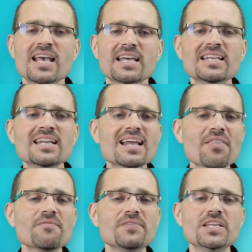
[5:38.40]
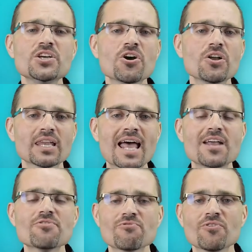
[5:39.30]
In another video
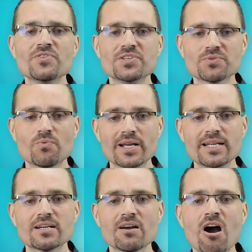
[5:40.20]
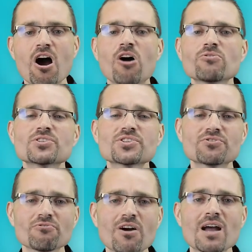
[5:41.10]
later on this week, I'll
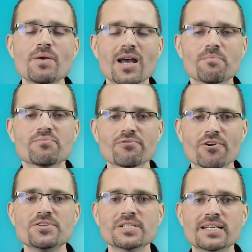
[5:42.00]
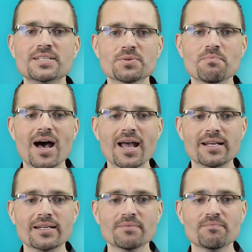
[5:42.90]
describe how proteins are
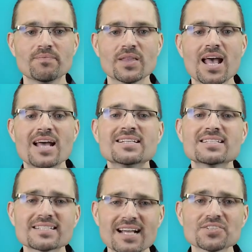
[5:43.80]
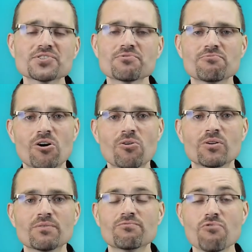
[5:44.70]
made and discuss the role
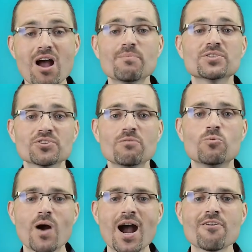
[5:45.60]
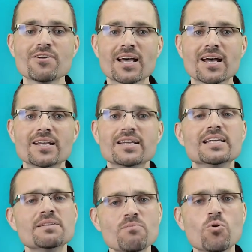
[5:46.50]
of ribosomal RNA
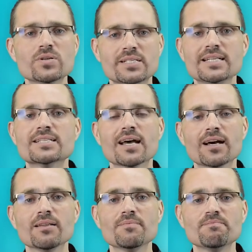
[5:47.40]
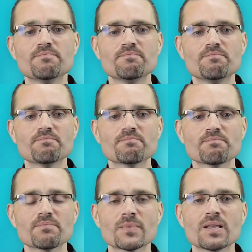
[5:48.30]
in more detail.
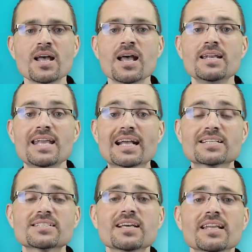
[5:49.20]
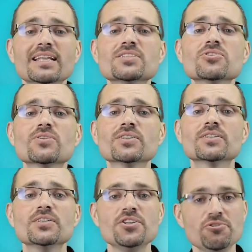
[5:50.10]
Next, let's look at
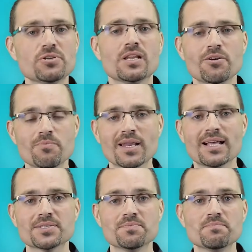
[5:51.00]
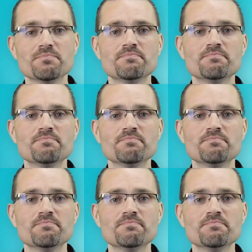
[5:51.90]
the nucleoplasm.